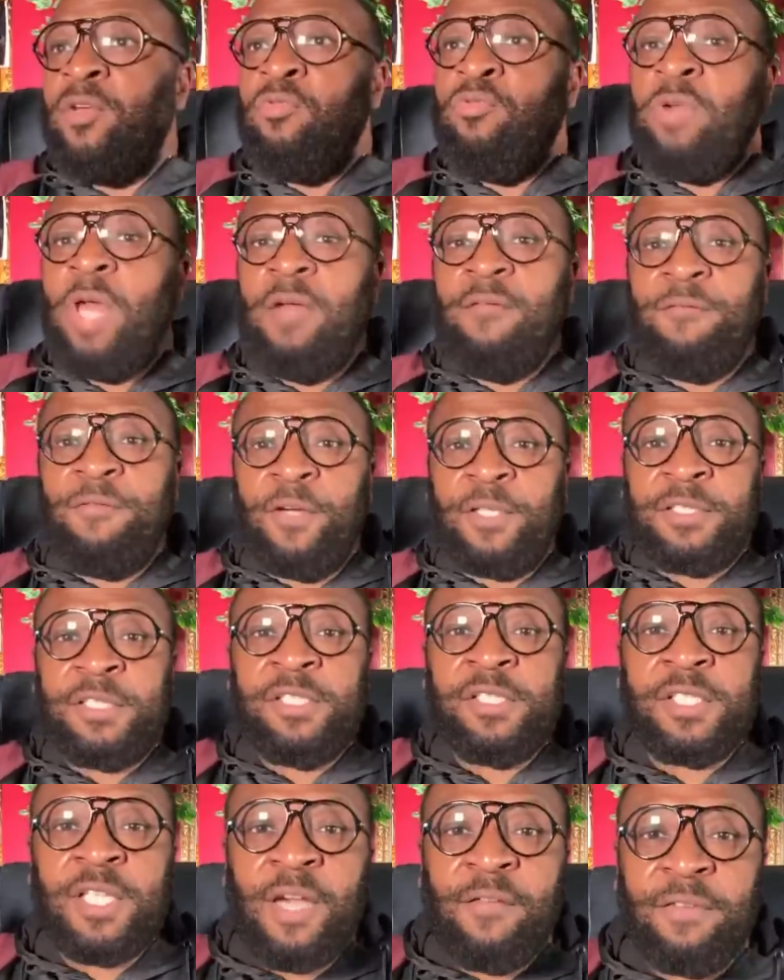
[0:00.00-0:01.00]
to do nothing for us.
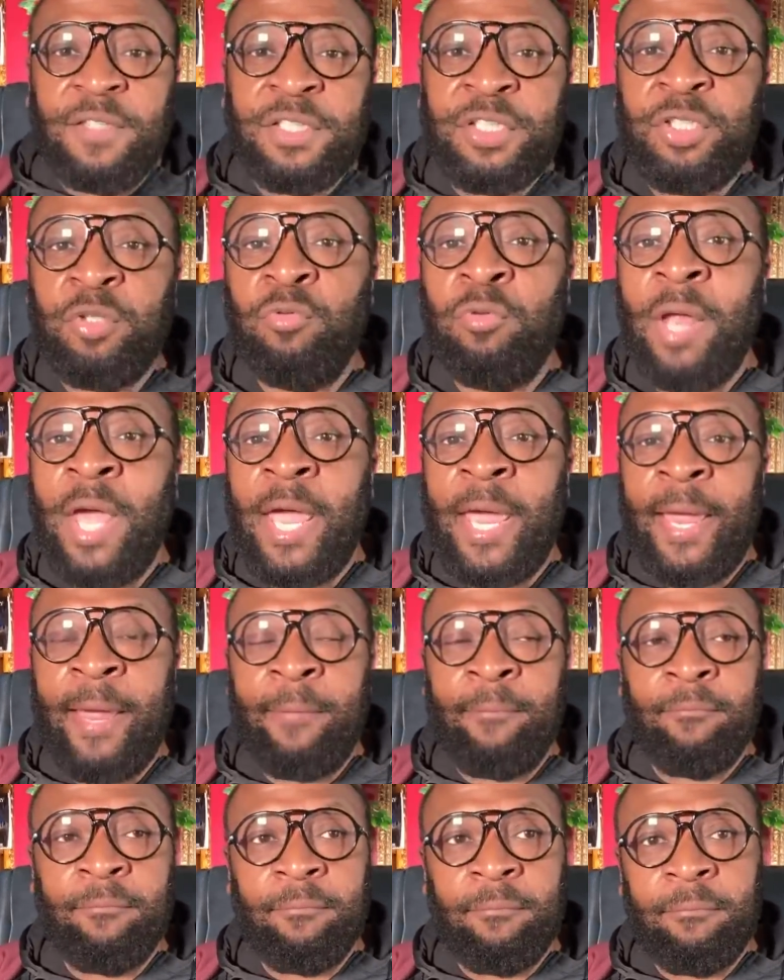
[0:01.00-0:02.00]
Just give us your
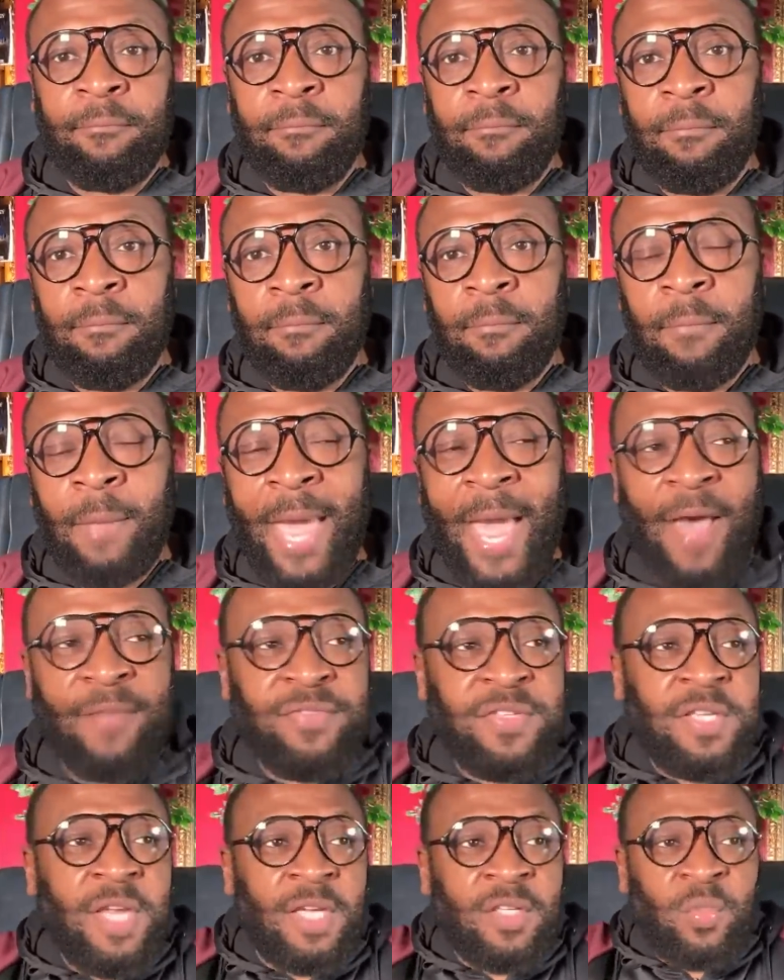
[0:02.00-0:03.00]
name. Have
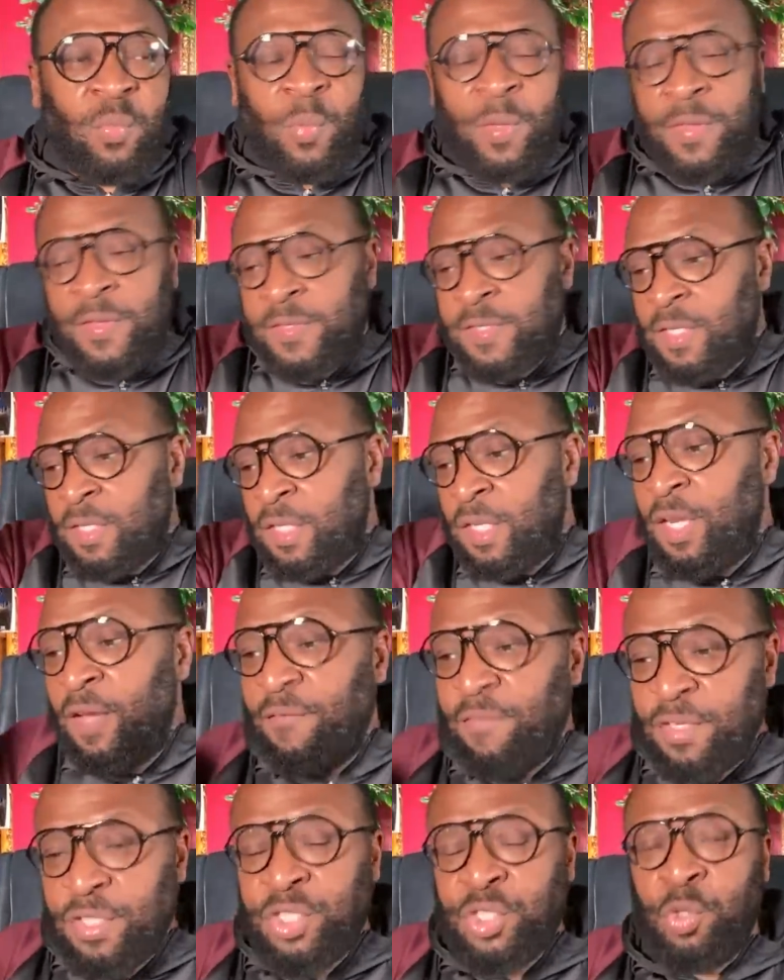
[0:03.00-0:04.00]
sex with us and
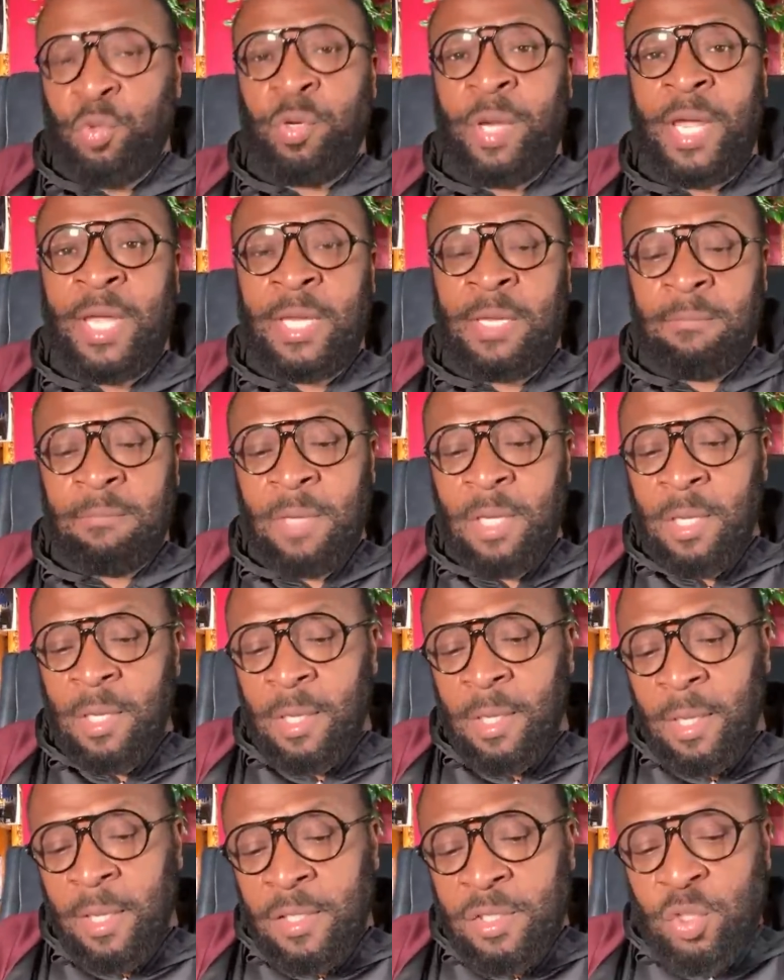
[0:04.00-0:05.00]
give us your name
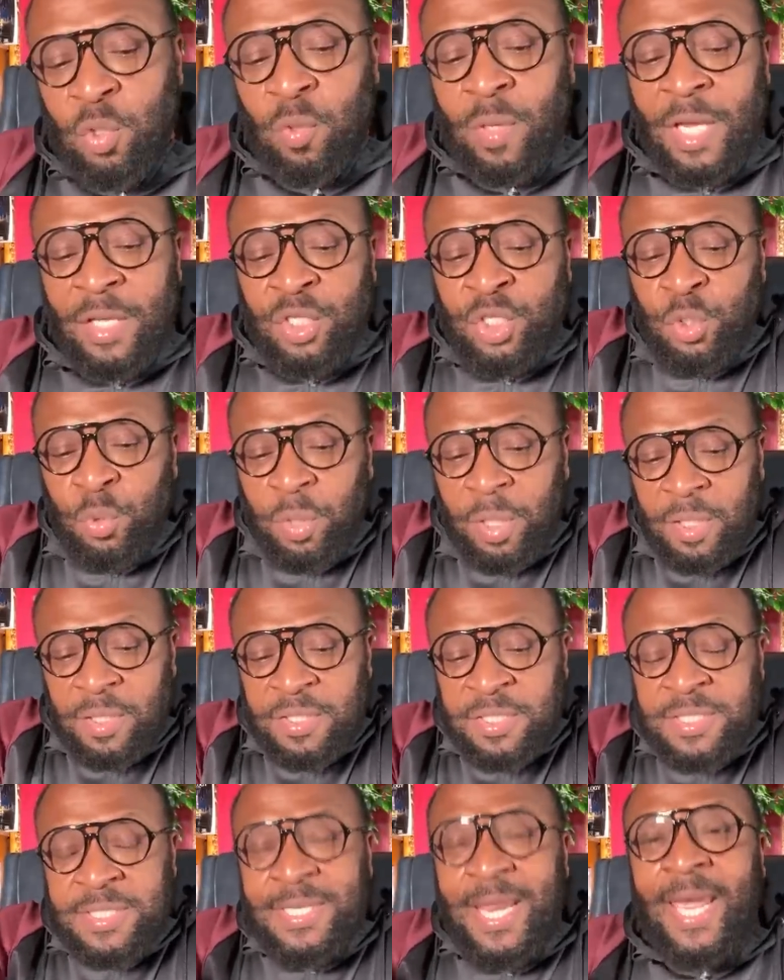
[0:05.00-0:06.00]
so that you can
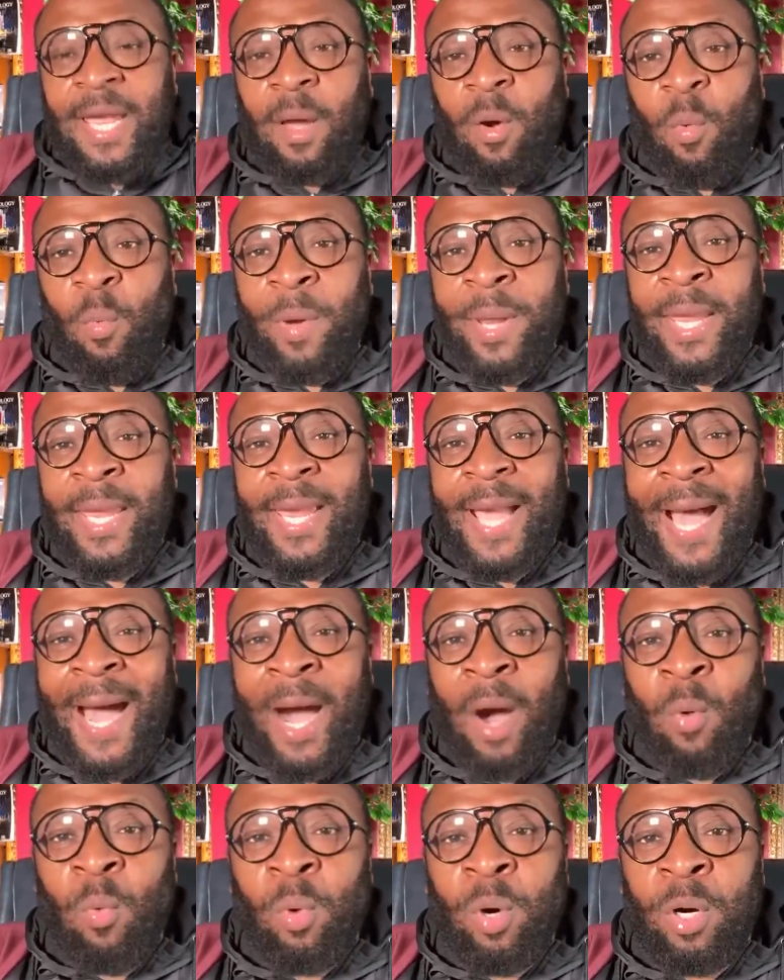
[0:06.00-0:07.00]
take away
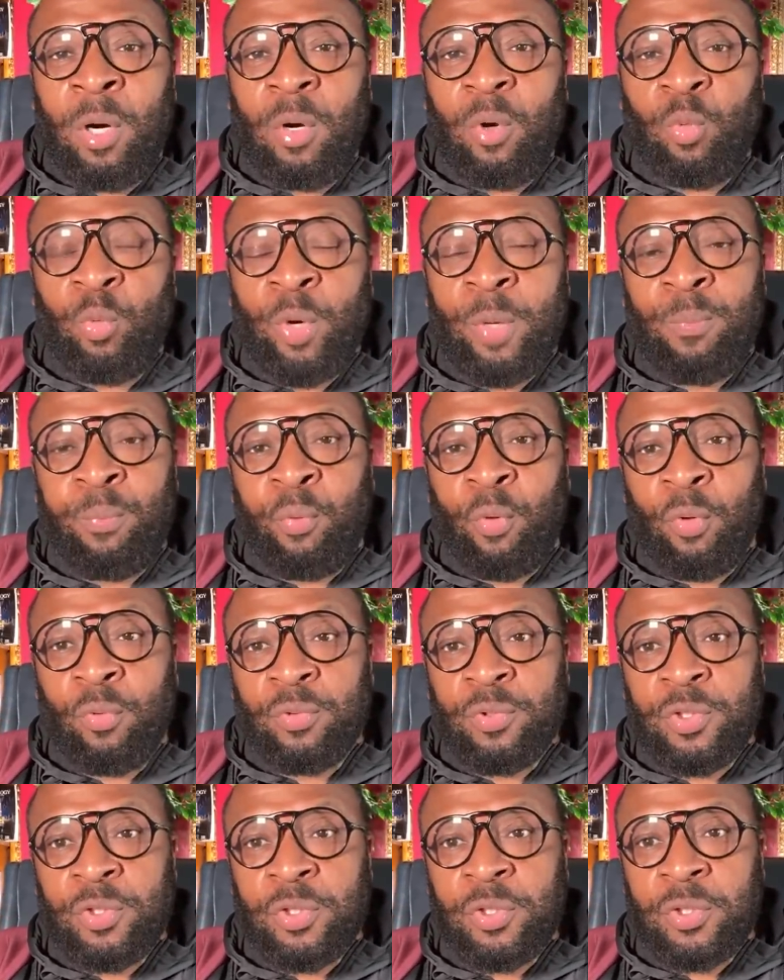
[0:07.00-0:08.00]
our
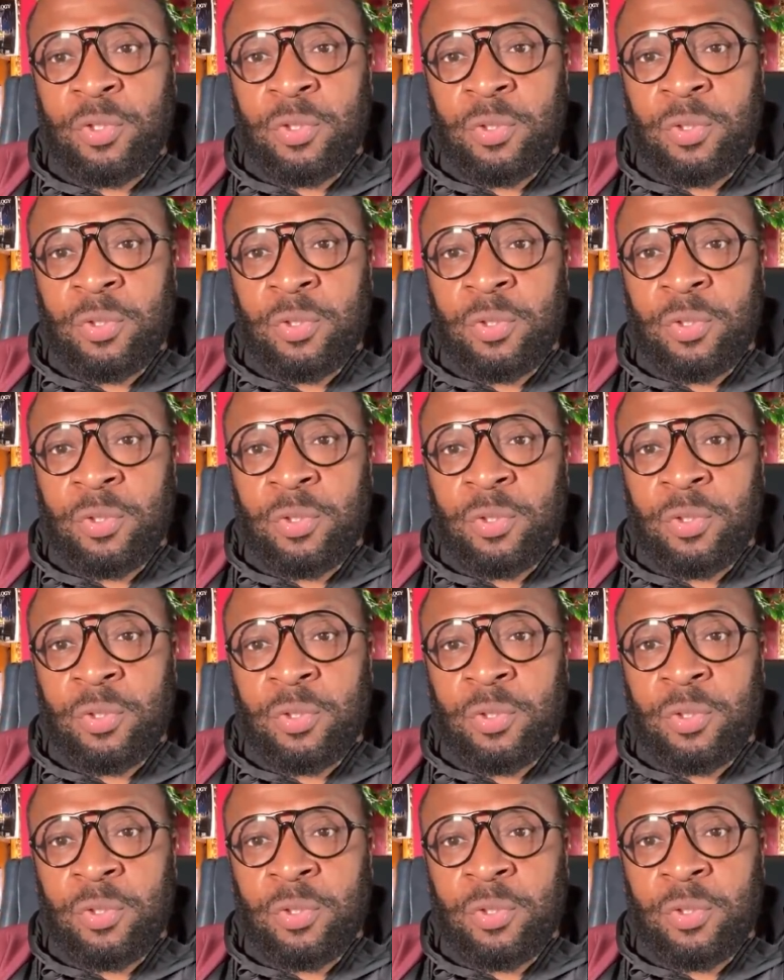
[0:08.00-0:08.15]
reproach.